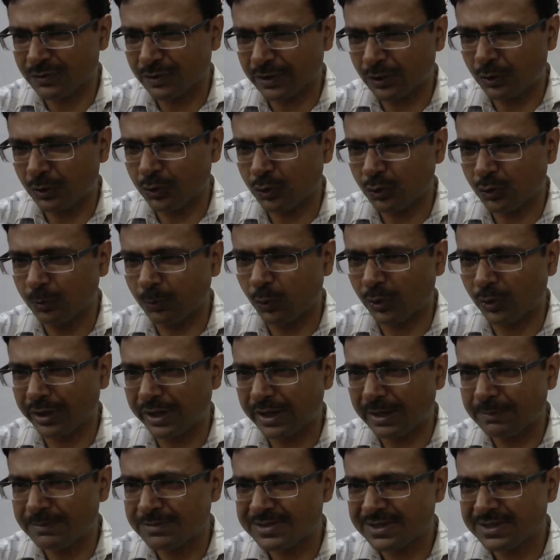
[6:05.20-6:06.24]
one or two more
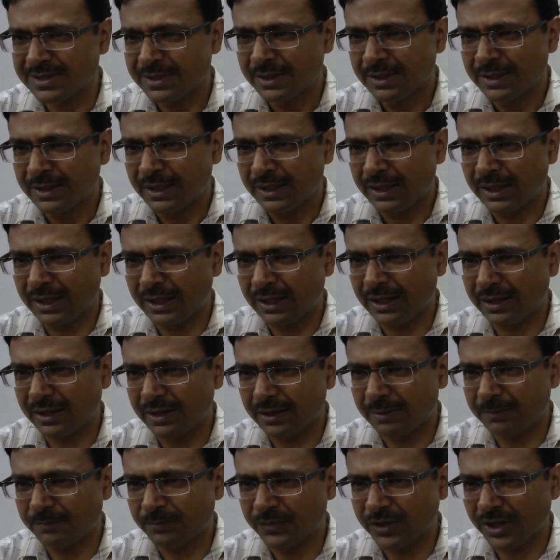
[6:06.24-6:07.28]
names.
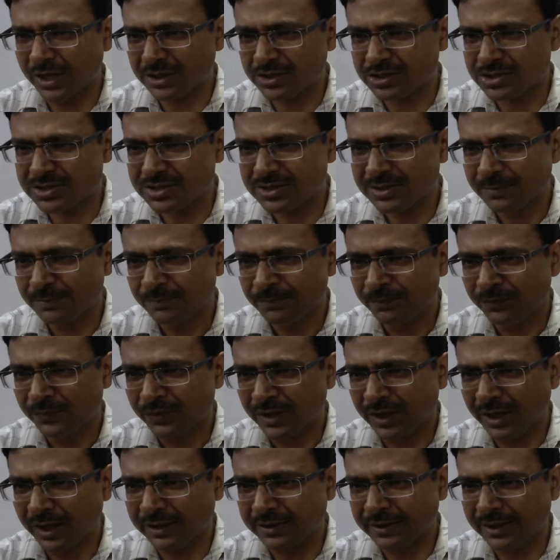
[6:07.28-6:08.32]
Daksh
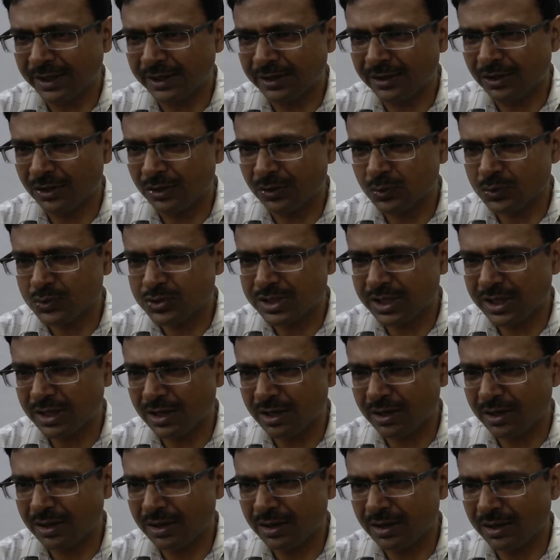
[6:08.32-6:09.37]
and then
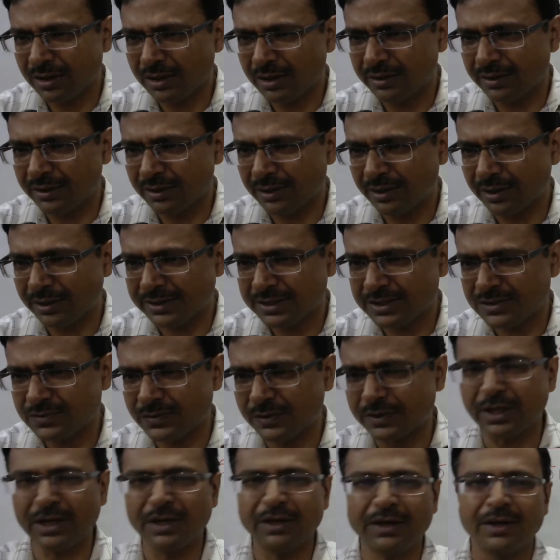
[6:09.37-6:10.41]
Rusika. These were
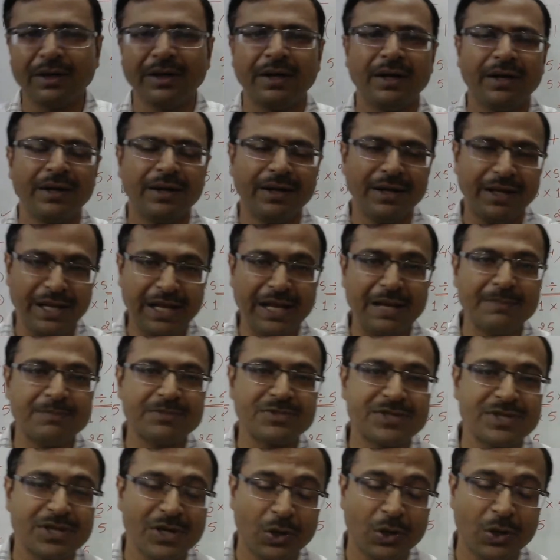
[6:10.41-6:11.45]
the
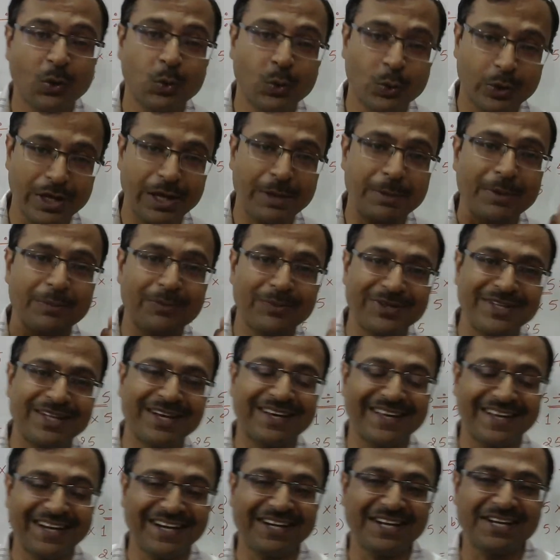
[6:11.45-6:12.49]
names who came up with the
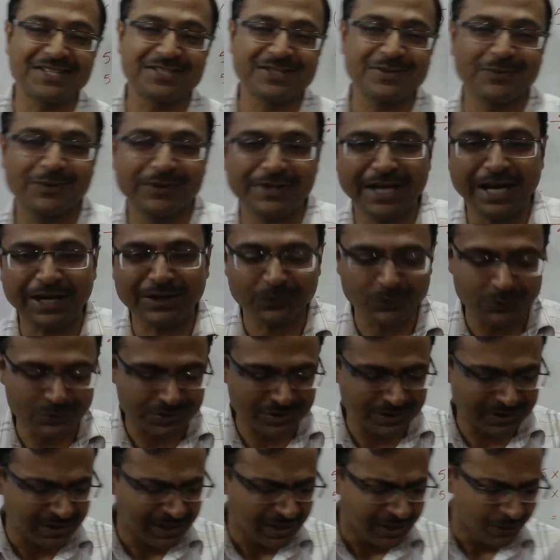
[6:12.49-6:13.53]
correct answer for that
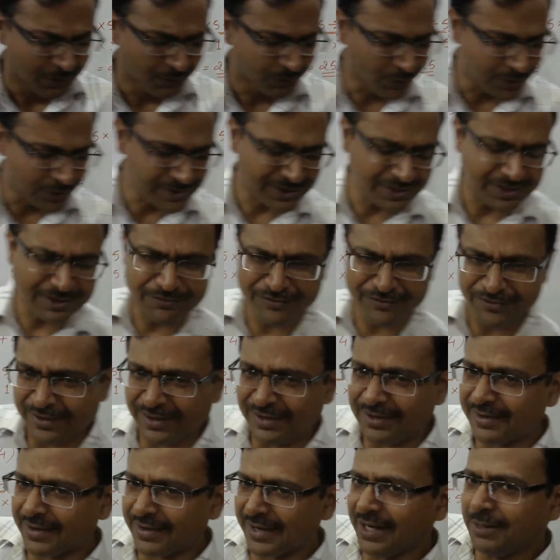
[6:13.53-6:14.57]
question. Wasn't
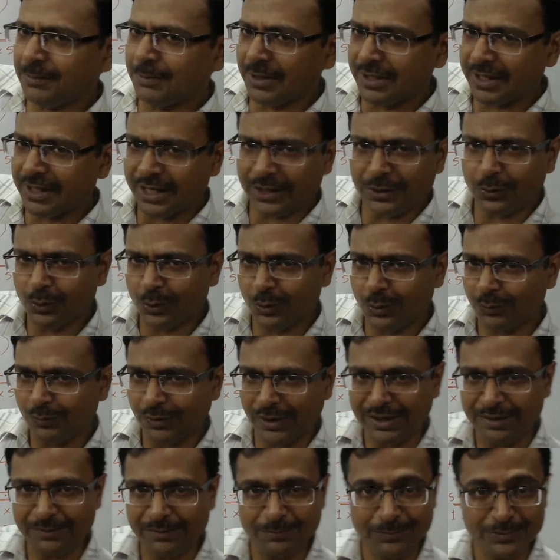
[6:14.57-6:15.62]
difficult, right? But I don't know
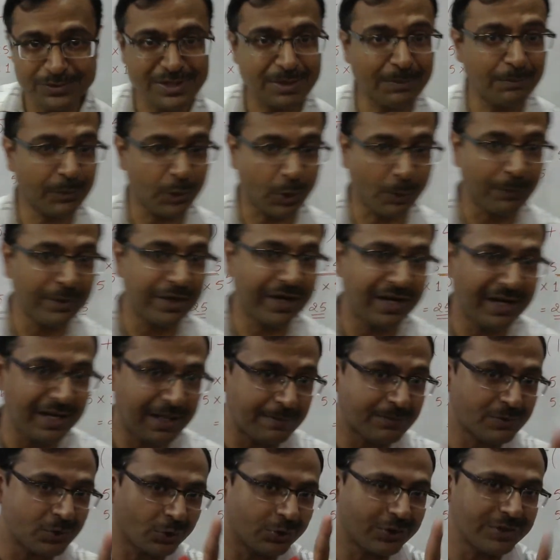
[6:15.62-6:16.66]
why some prominent
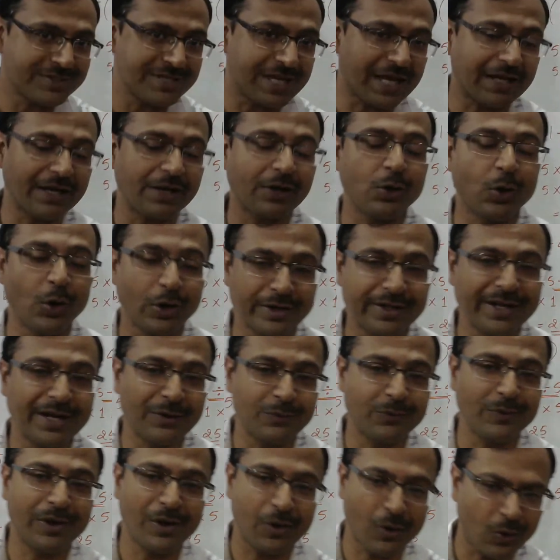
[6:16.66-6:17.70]
names on the channel got that
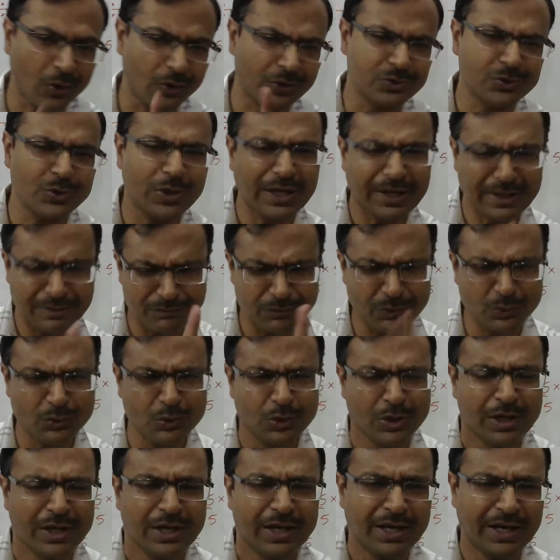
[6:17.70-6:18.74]
one wrong. So I'll give you,
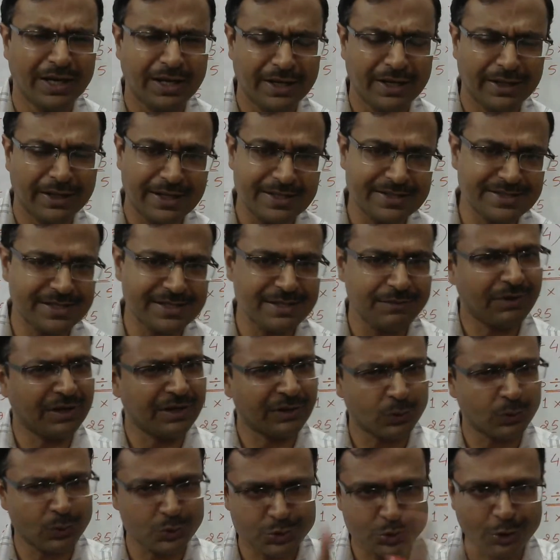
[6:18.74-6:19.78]
let's see,
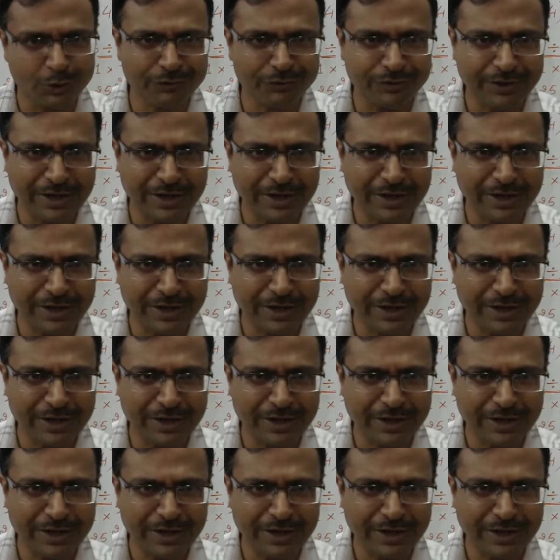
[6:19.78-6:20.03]
one question of